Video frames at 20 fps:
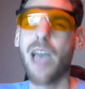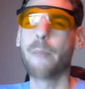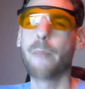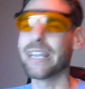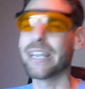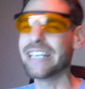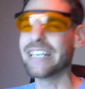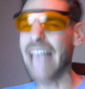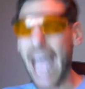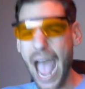
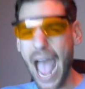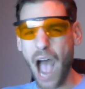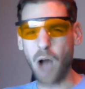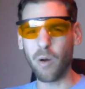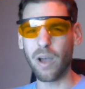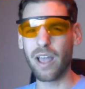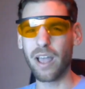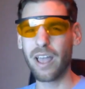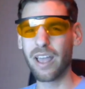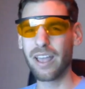But
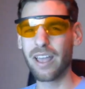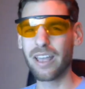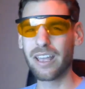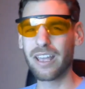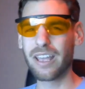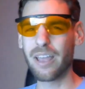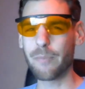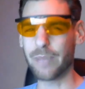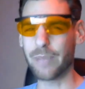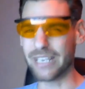now
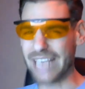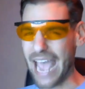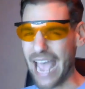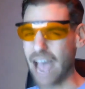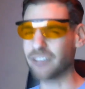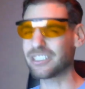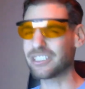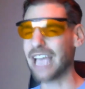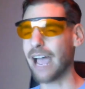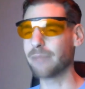
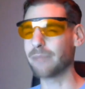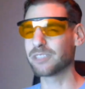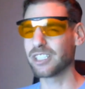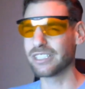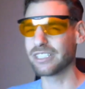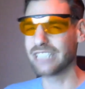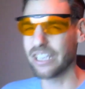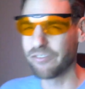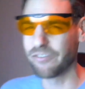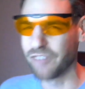times
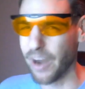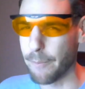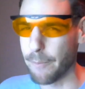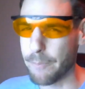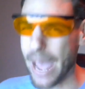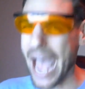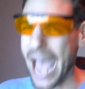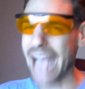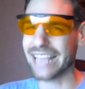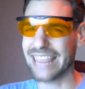are different.
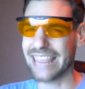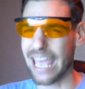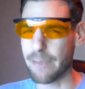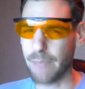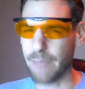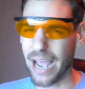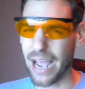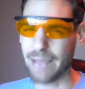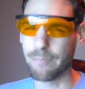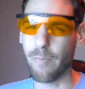Back then,
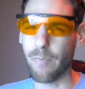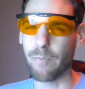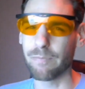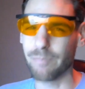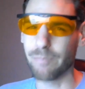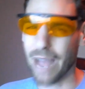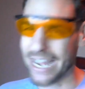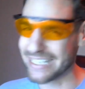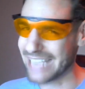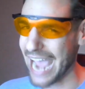
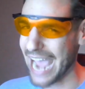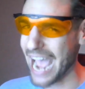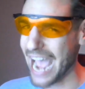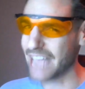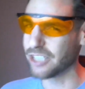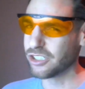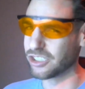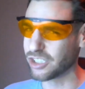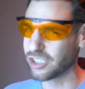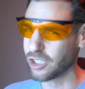my
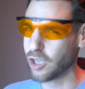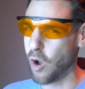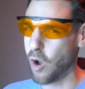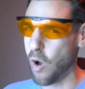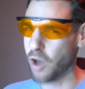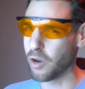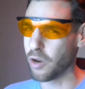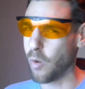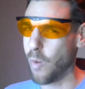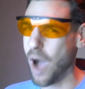dad used to go
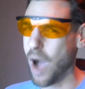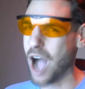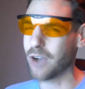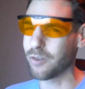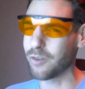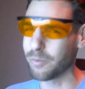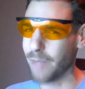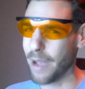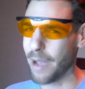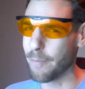on a
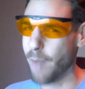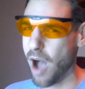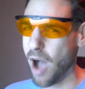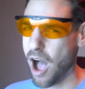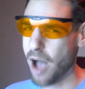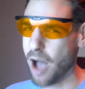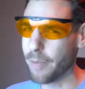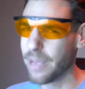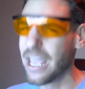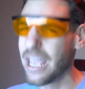walk with my
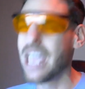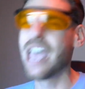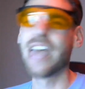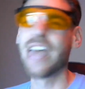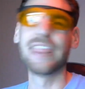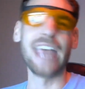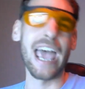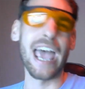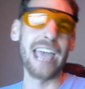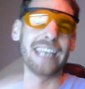mom.
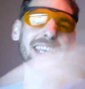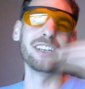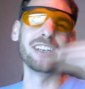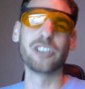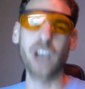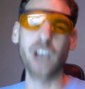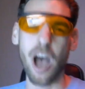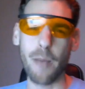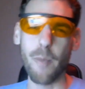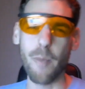Then he'd
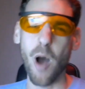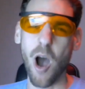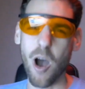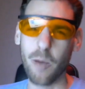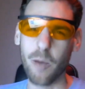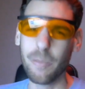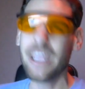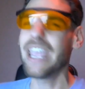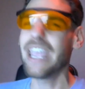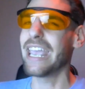come
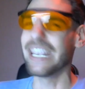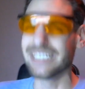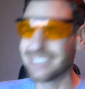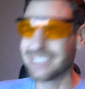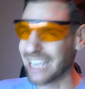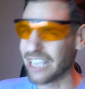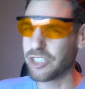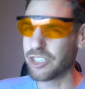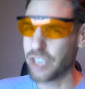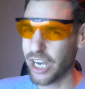home and
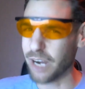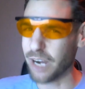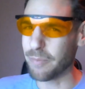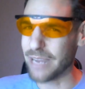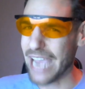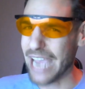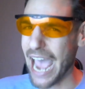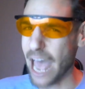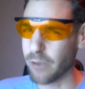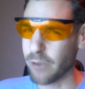say,
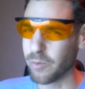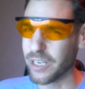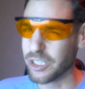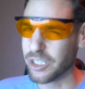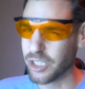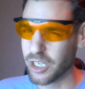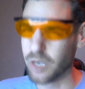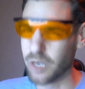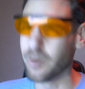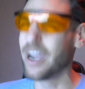Jeremy, how do we
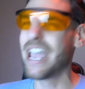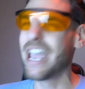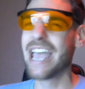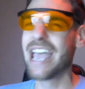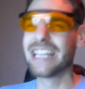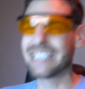do?